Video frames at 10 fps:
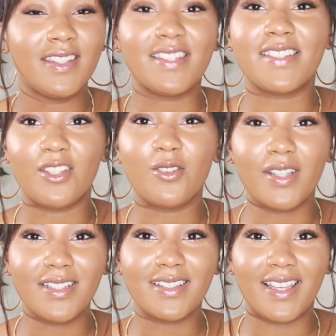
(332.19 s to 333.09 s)
The
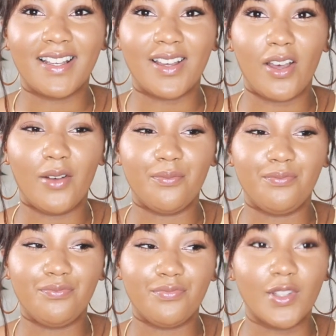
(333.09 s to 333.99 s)
Secret, like,
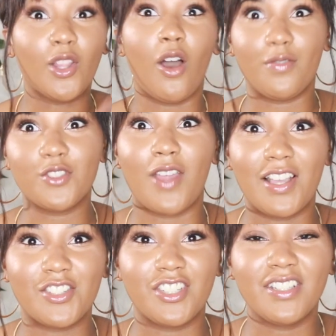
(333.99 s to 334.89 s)
the Law of
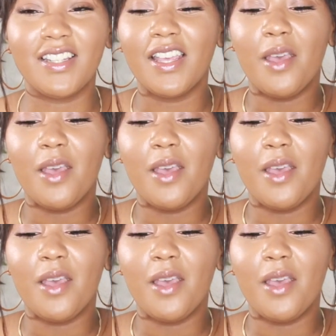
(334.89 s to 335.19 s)
Attraction.